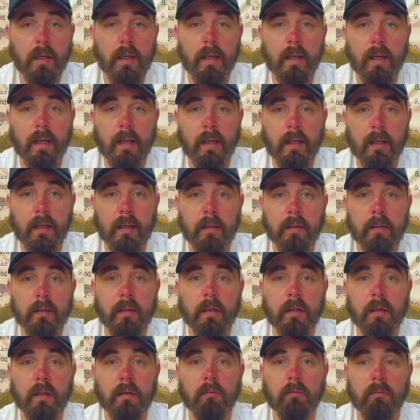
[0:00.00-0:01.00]
And
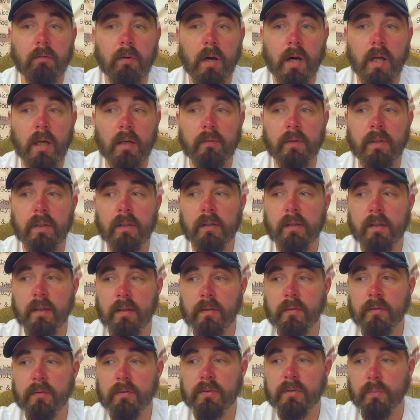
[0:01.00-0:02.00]
a lot of it
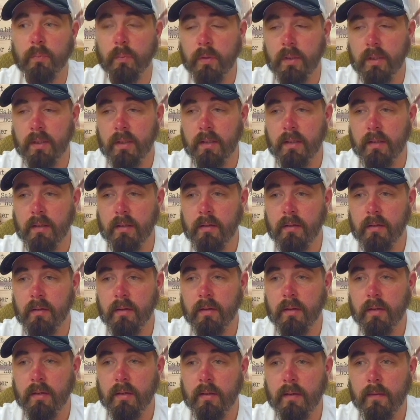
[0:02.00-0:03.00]
deals
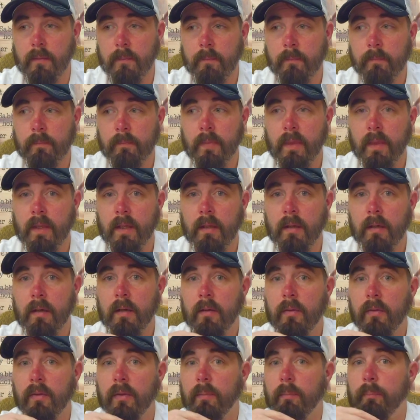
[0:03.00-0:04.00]
with
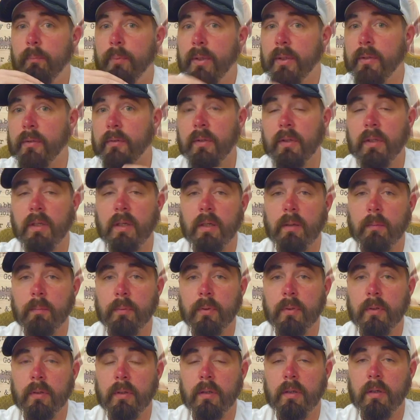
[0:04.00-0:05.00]
the buildup
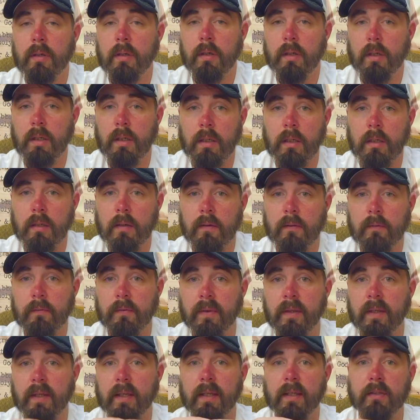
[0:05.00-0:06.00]
of
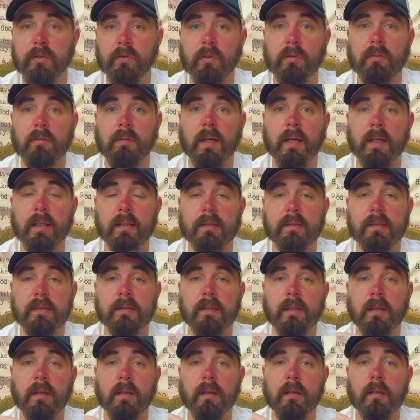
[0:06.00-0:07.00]
the
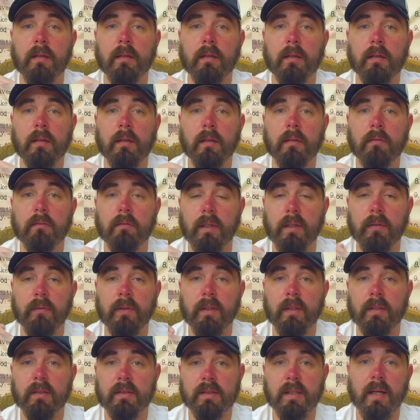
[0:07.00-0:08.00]
Israelites
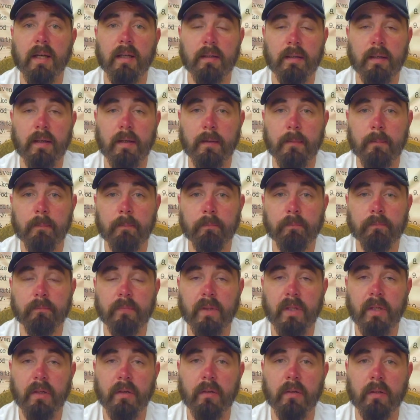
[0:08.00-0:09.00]
leaving Sinai.
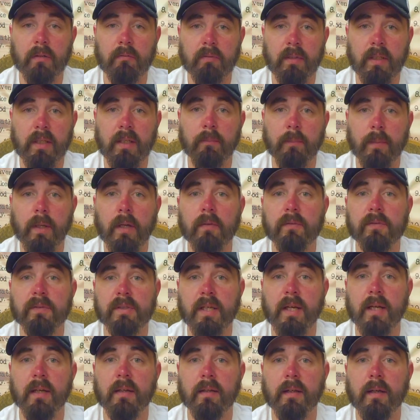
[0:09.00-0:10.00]
They're going to leave Mount
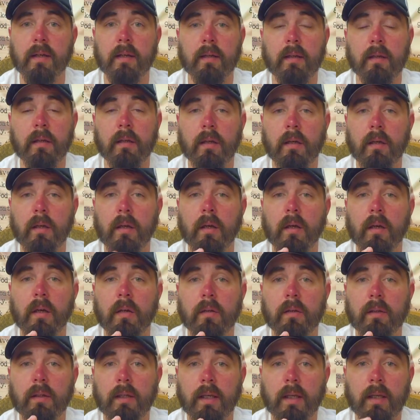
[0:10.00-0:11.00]
Sinai.
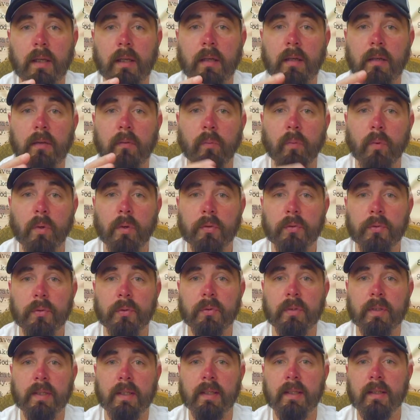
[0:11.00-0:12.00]
And 1
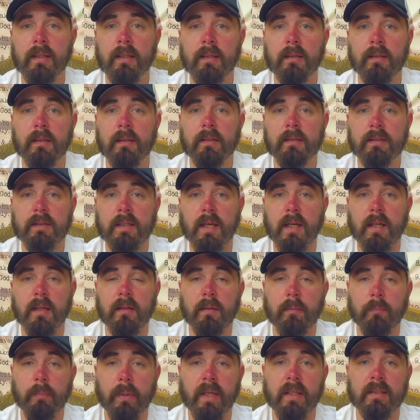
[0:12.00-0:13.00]
through 10 is kind of
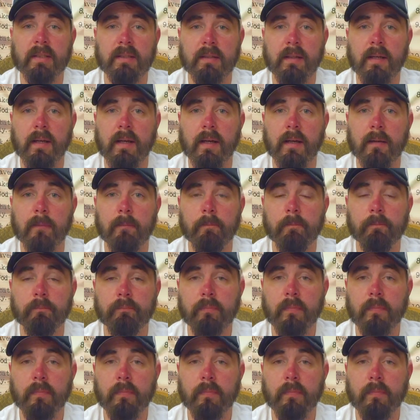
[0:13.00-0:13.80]
the baseline.